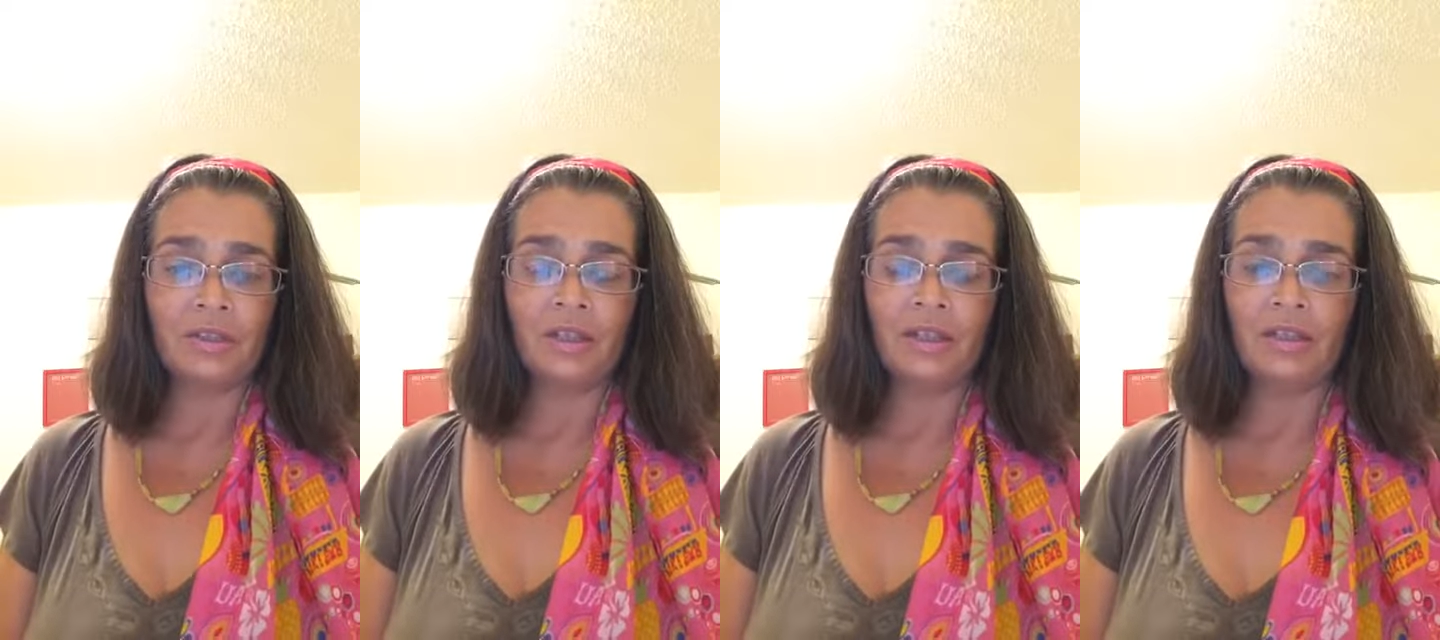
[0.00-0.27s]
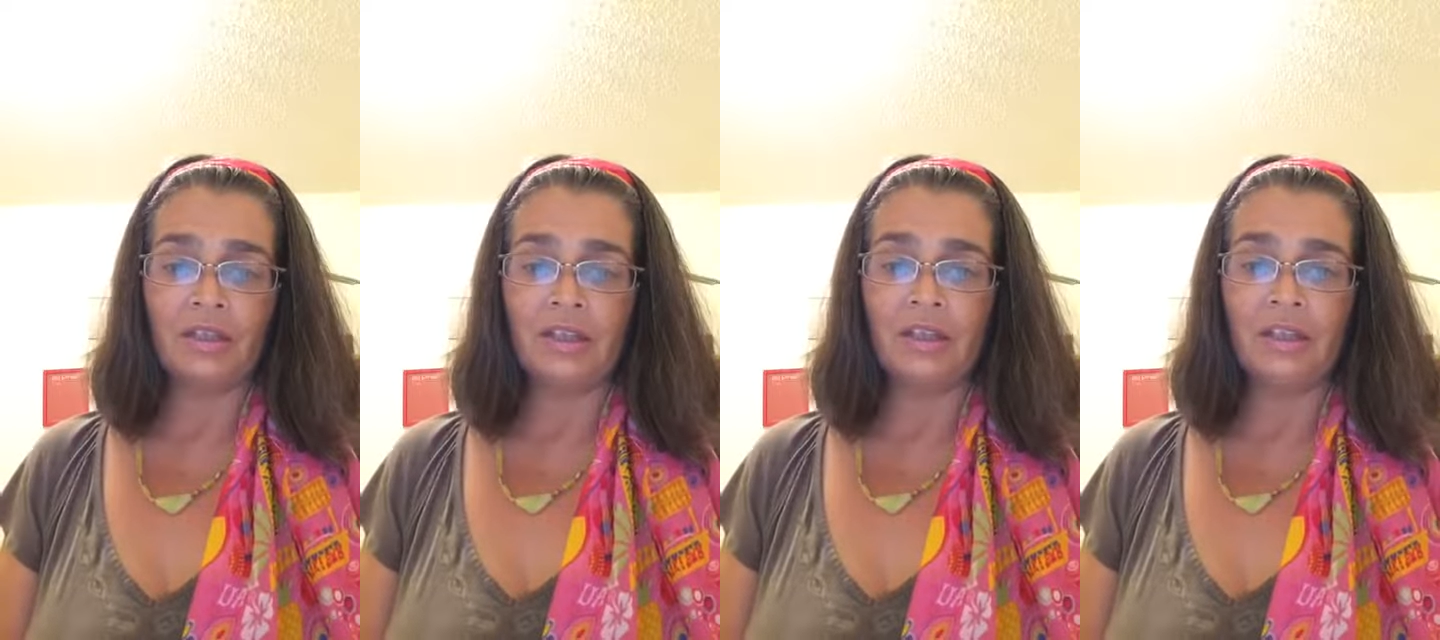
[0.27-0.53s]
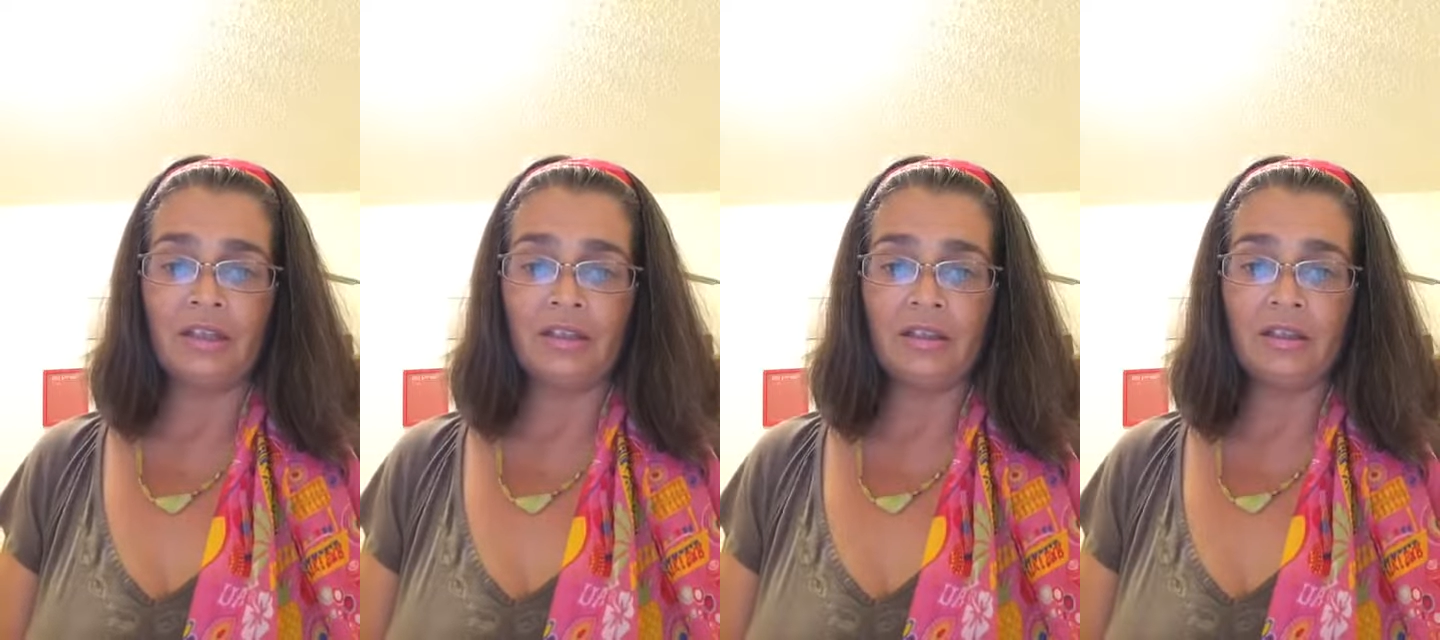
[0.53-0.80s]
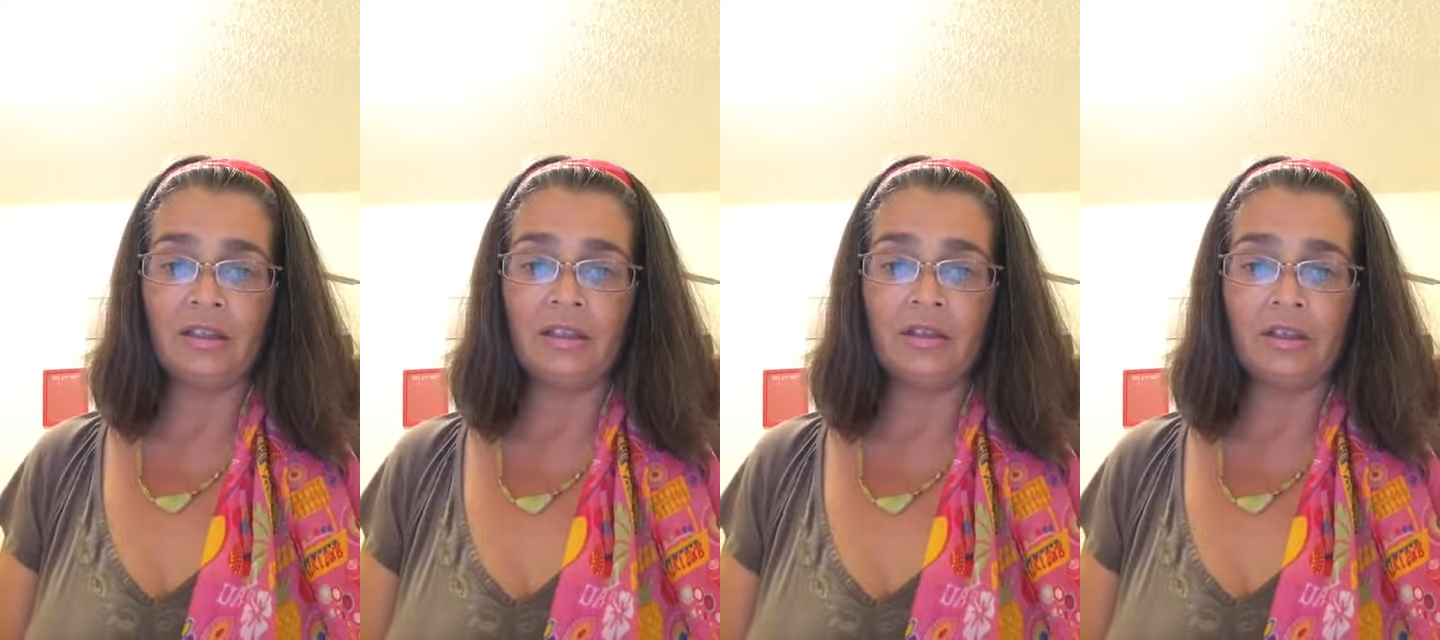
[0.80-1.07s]
cleaning and
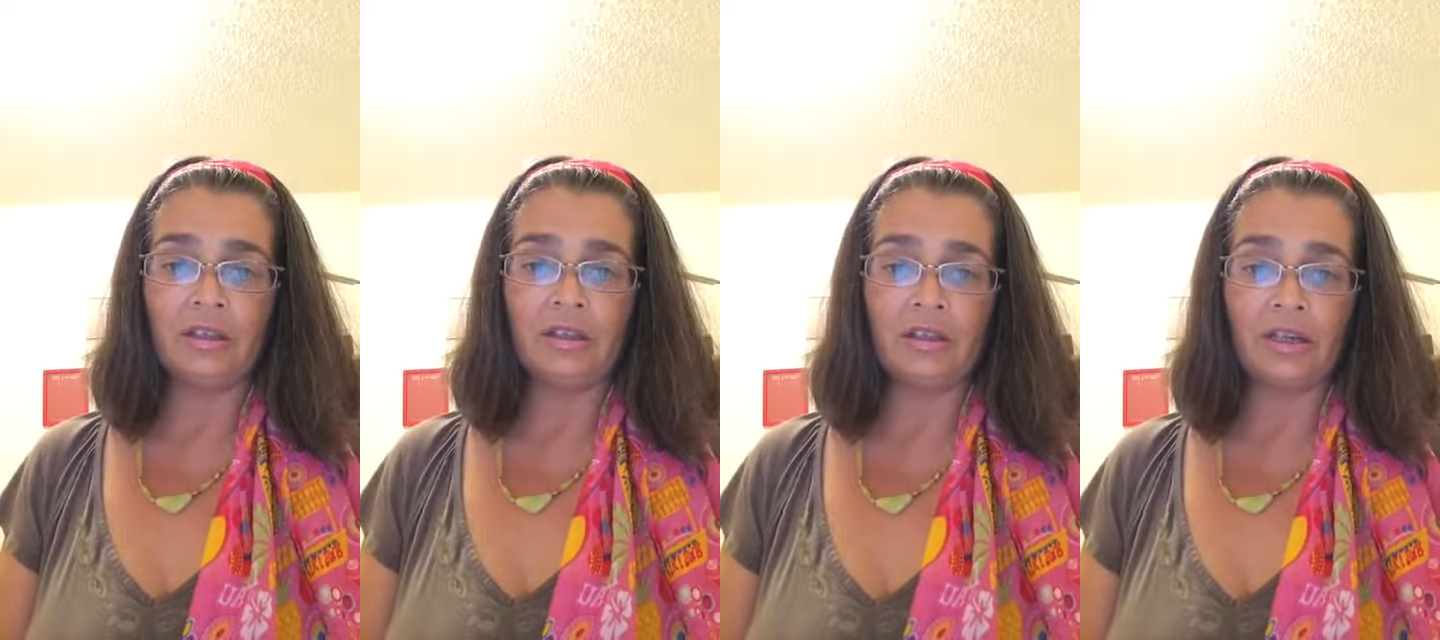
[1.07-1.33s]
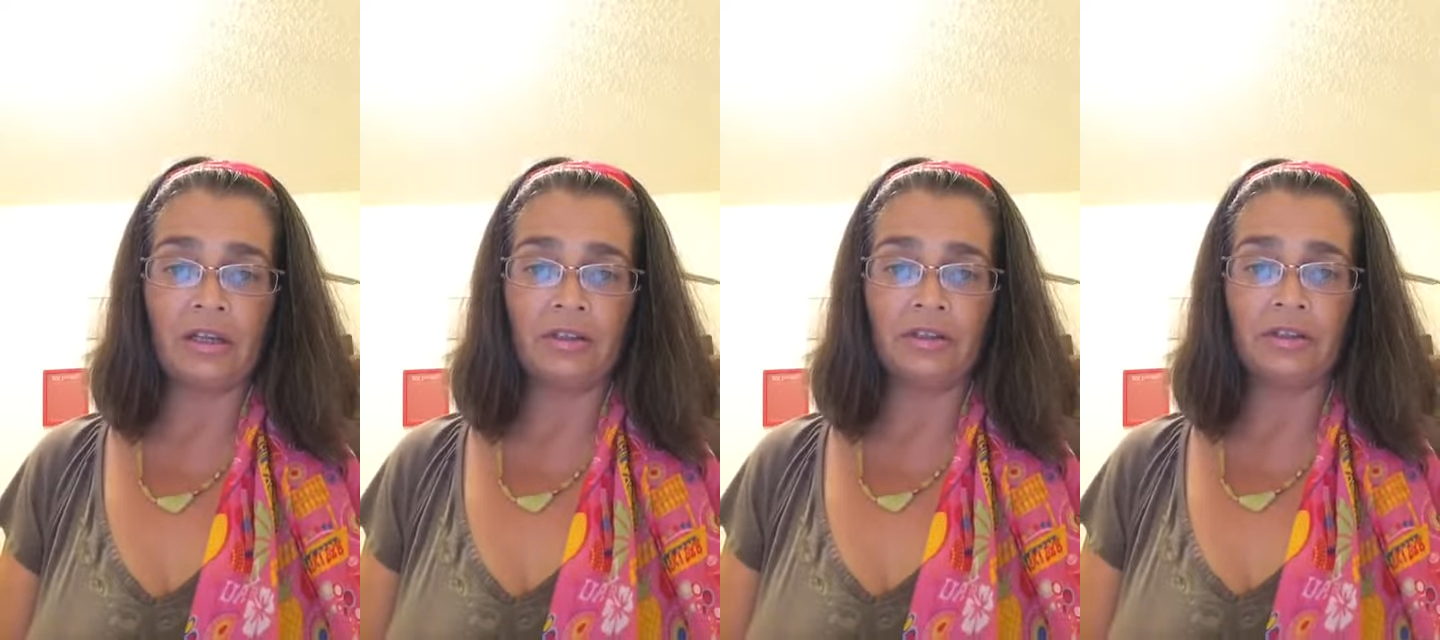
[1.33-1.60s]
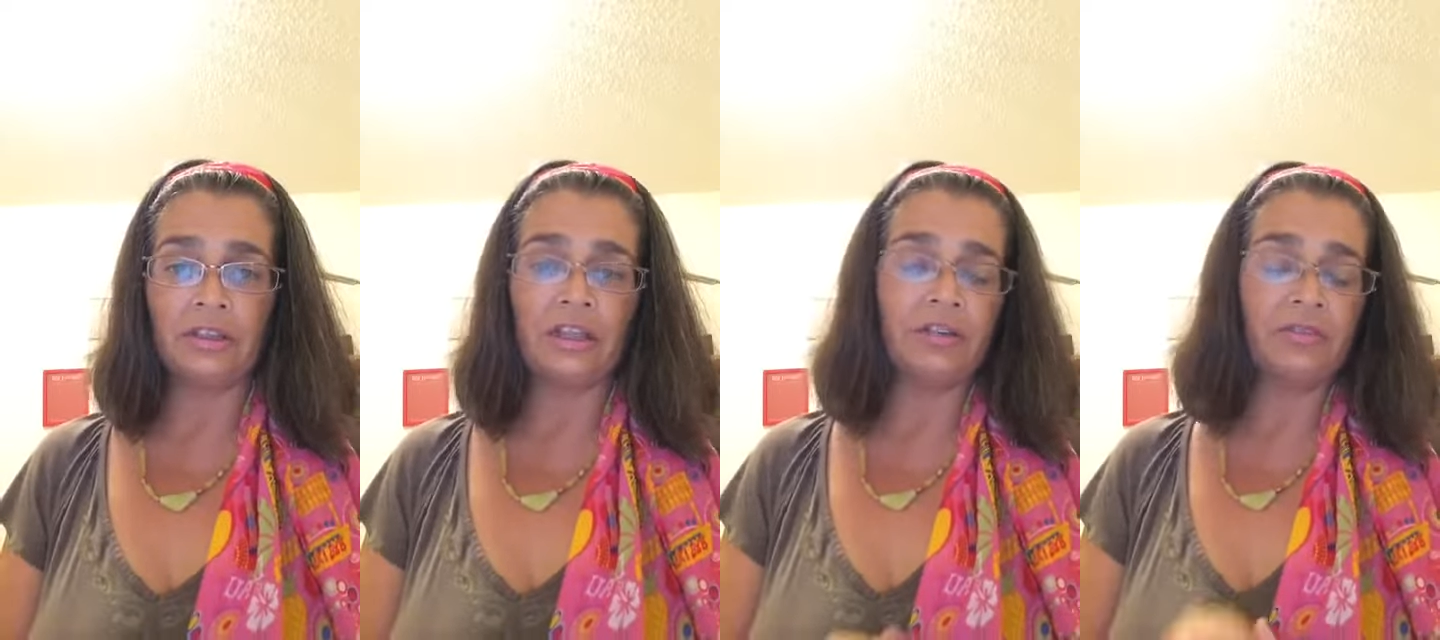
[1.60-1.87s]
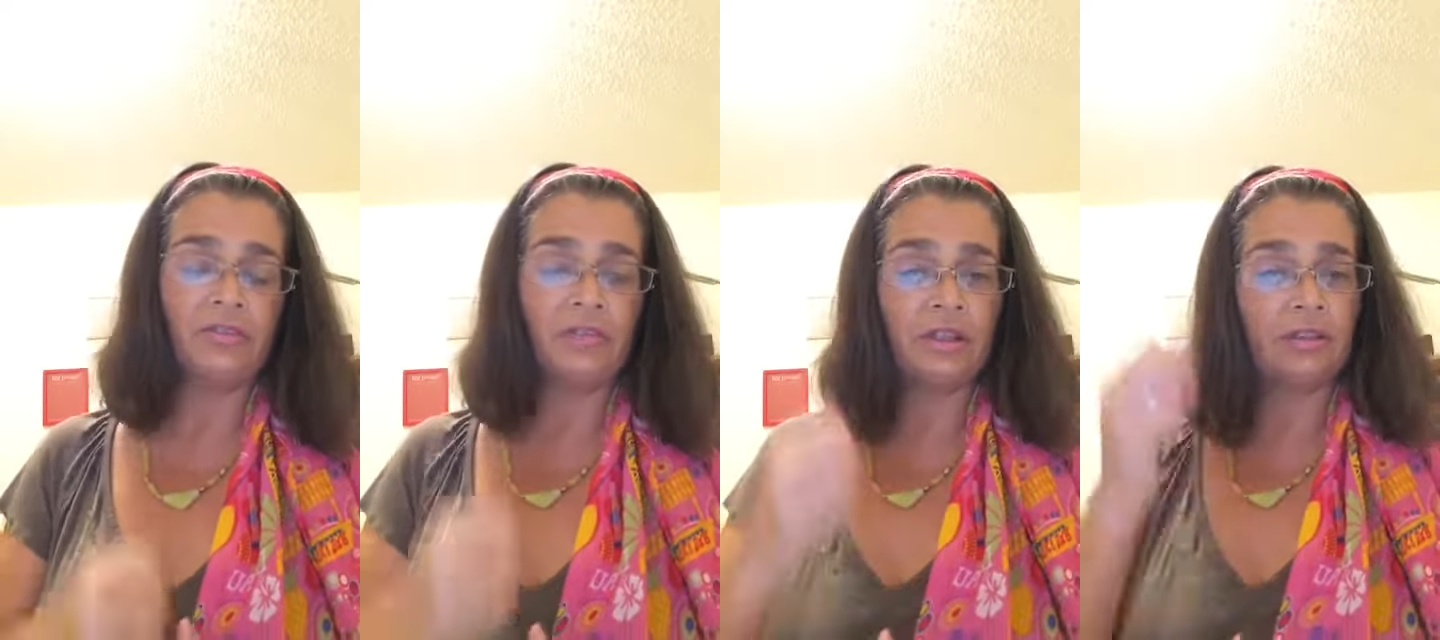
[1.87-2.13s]
clearing your
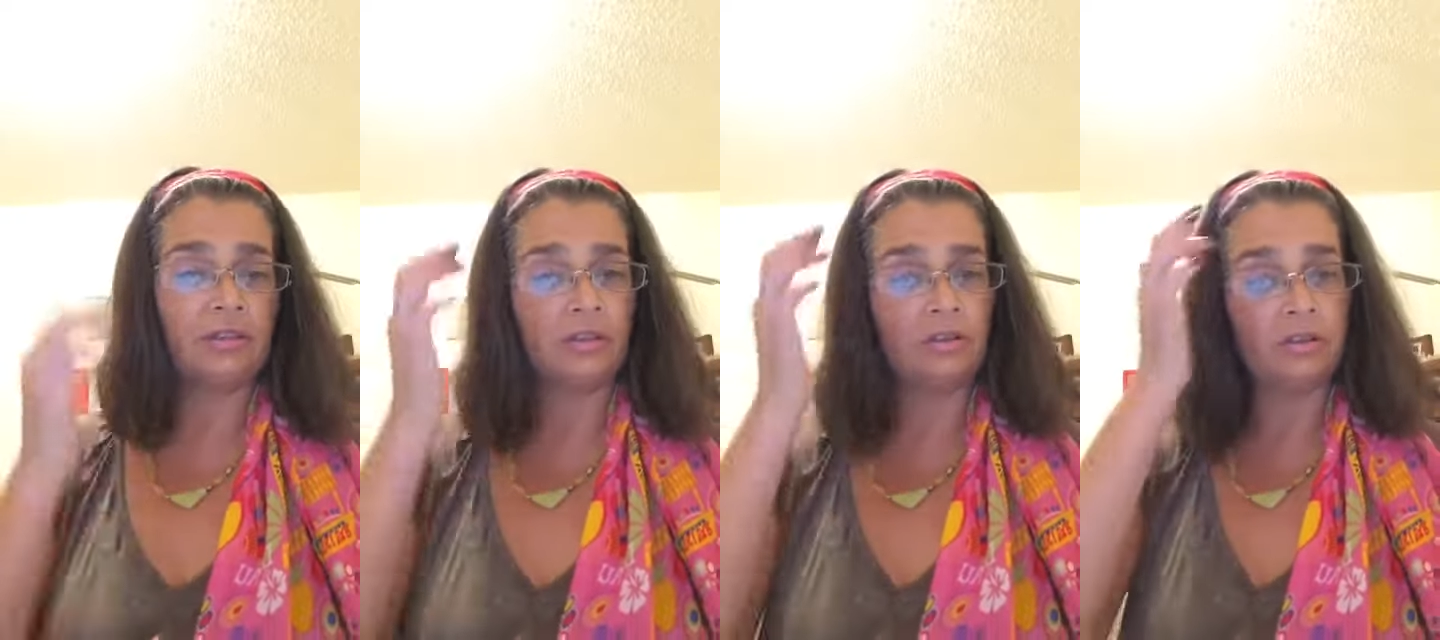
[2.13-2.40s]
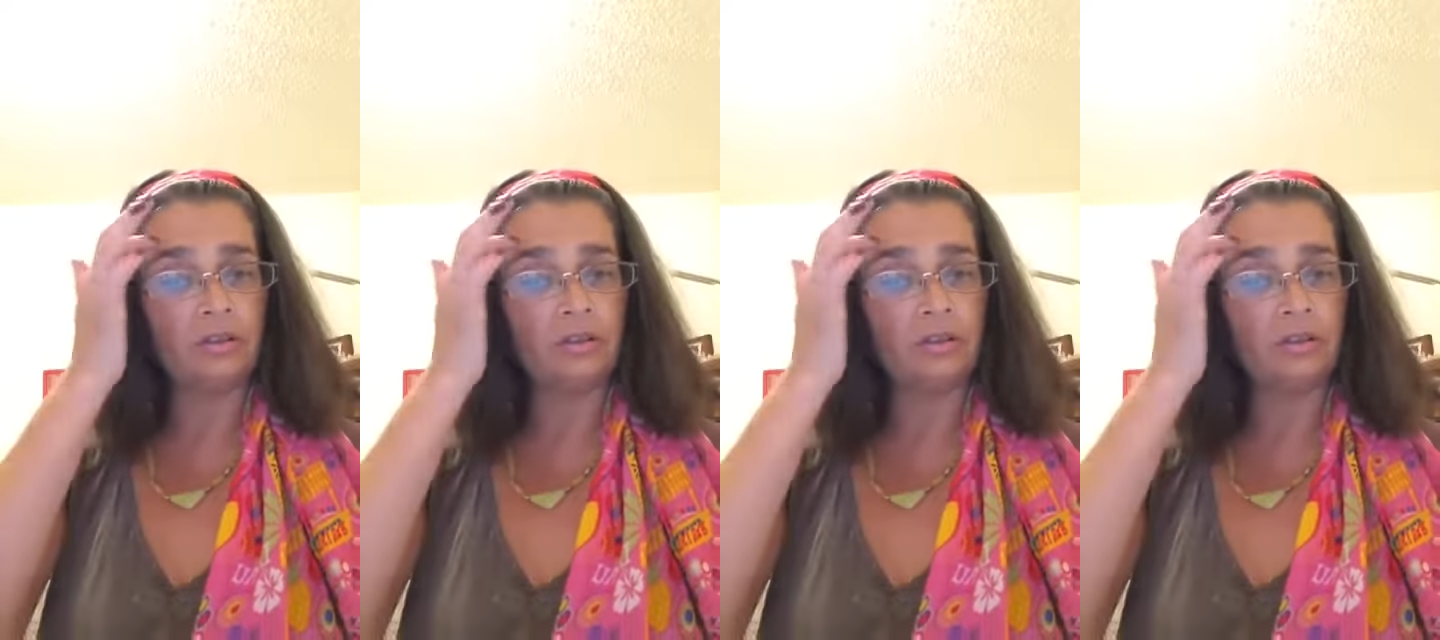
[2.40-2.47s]
energetic field